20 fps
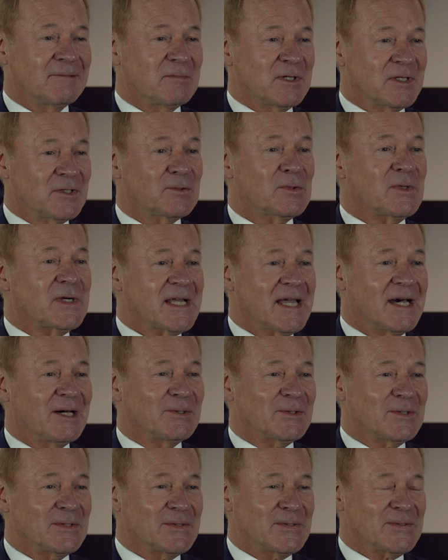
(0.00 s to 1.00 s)
because we're
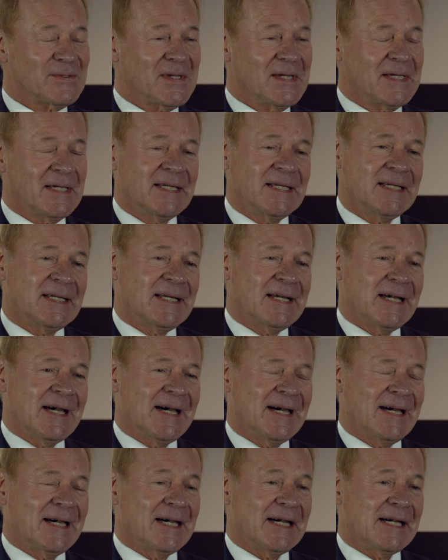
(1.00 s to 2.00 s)
accountants.
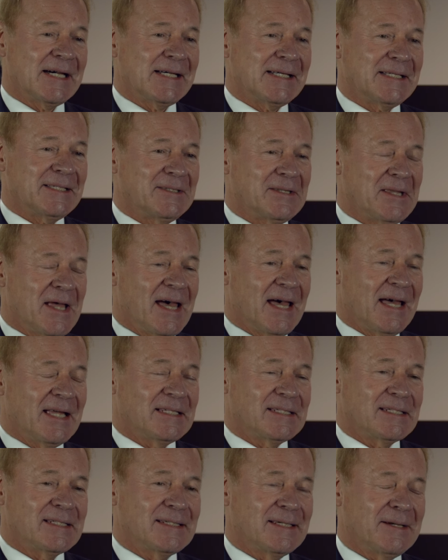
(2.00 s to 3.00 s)
Uh,
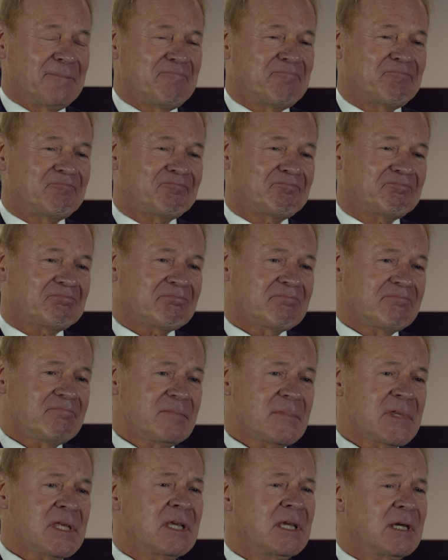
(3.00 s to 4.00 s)
and uh,
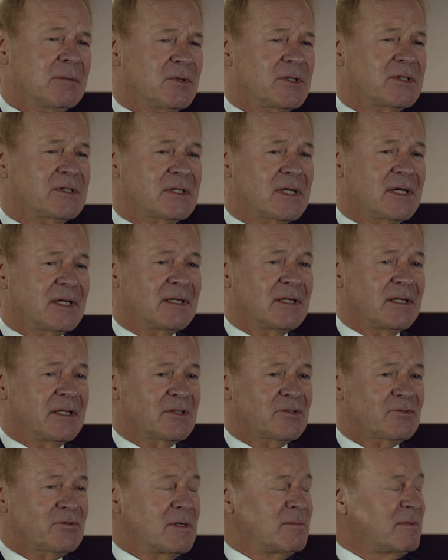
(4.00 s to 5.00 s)
it was an
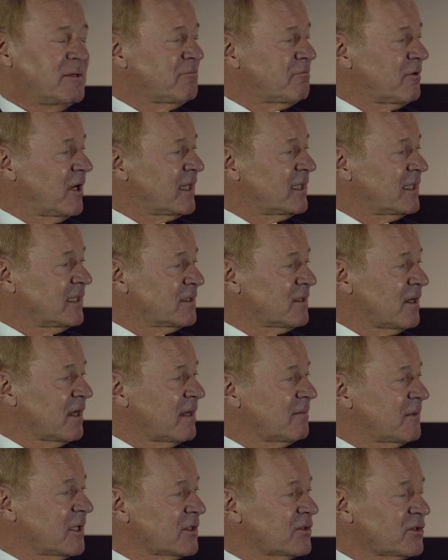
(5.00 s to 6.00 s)
extremely frightening
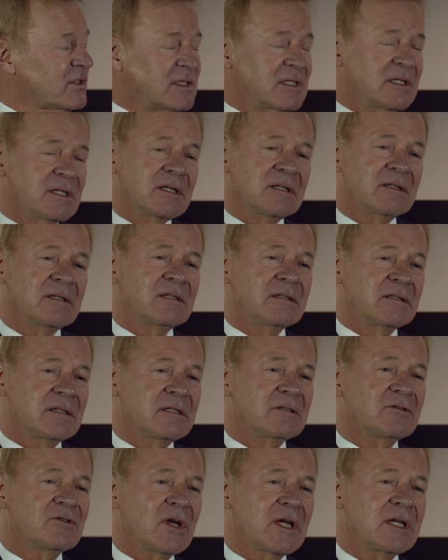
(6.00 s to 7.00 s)
time, actually. And it
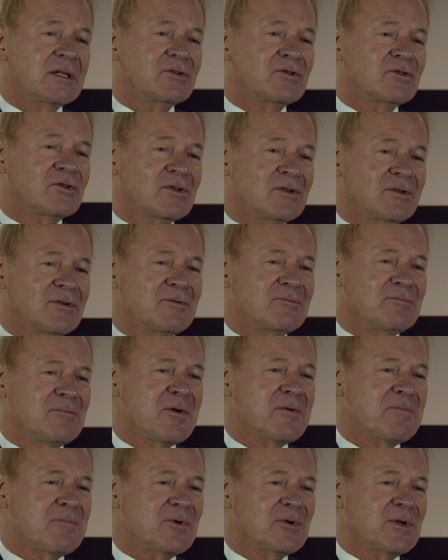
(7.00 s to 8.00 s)
did change,
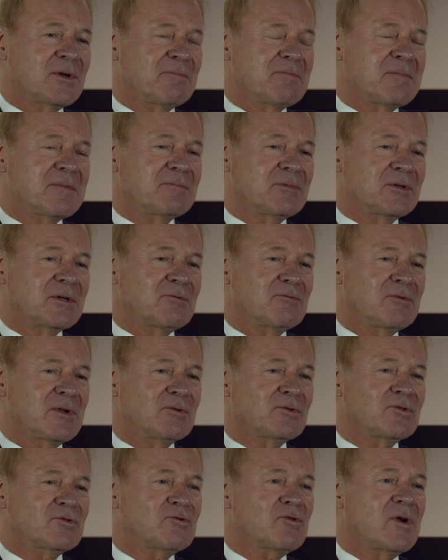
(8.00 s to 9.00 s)
it put a, put a
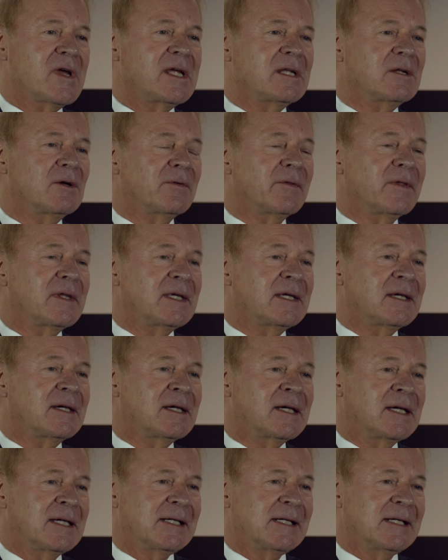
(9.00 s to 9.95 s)
real strain on the, uh,